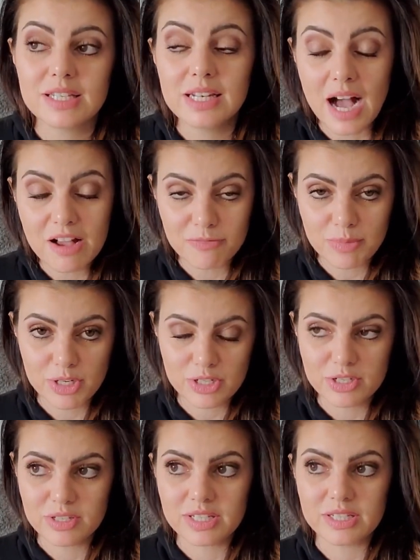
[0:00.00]
And I've
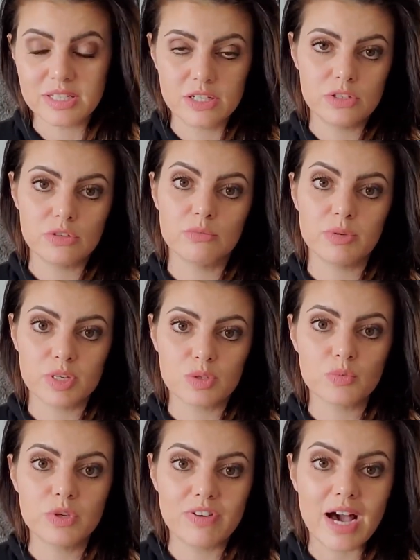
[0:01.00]
personally seen too
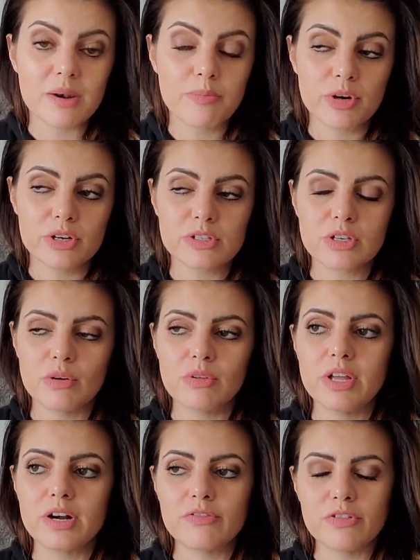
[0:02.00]
because we've had birds go
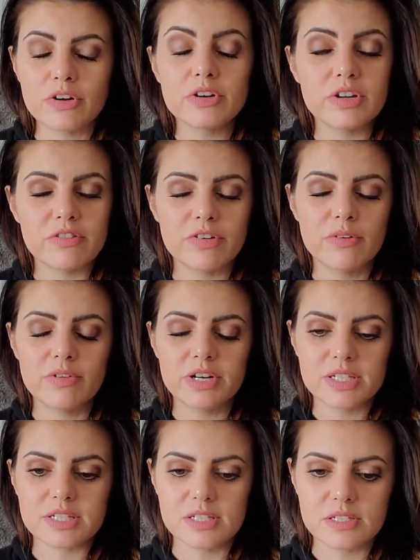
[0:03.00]
there for different
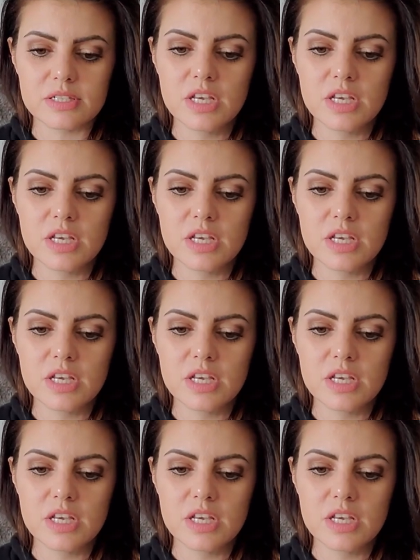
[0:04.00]
reasons.